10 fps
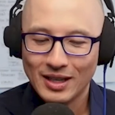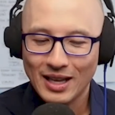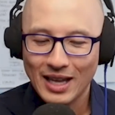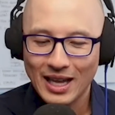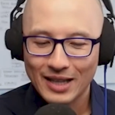
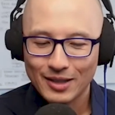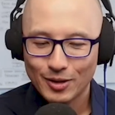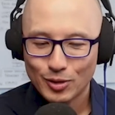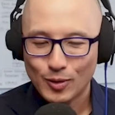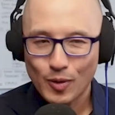and the
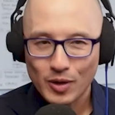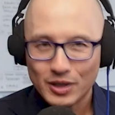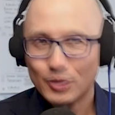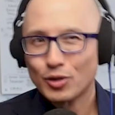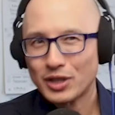stories that
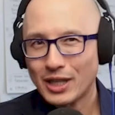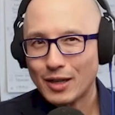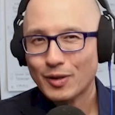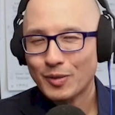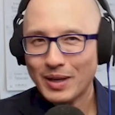you're sharing with
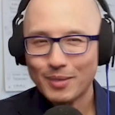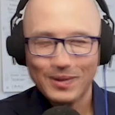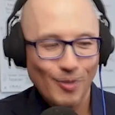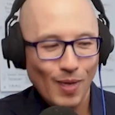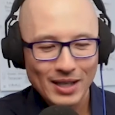me, I'm like,
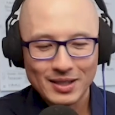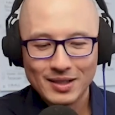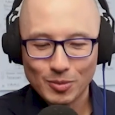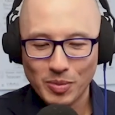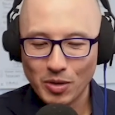why isn't this
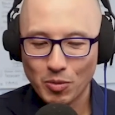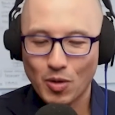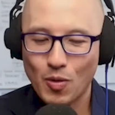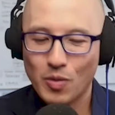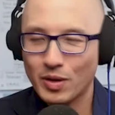being
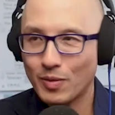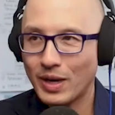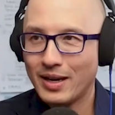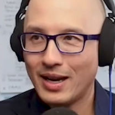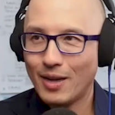recorded right
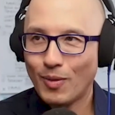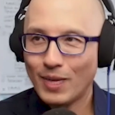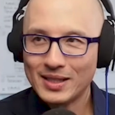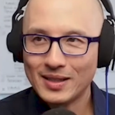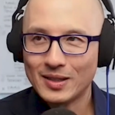now? Why
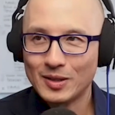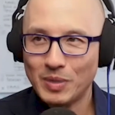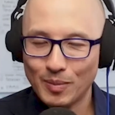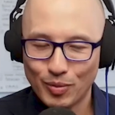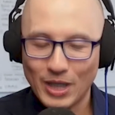isn't this being
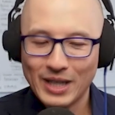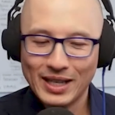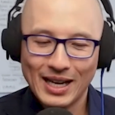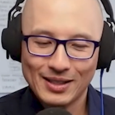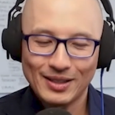
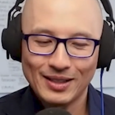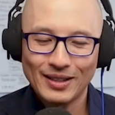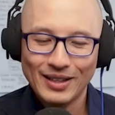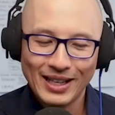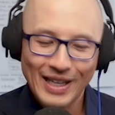broadcasted?
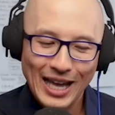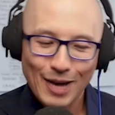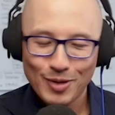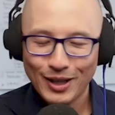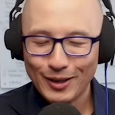And a
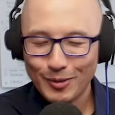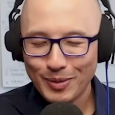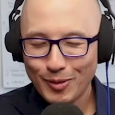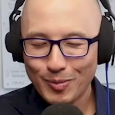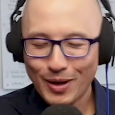little bit
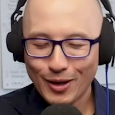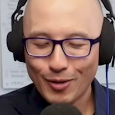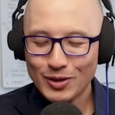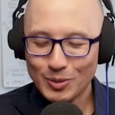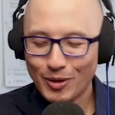with my
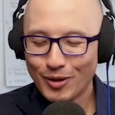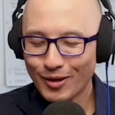co-conspirator,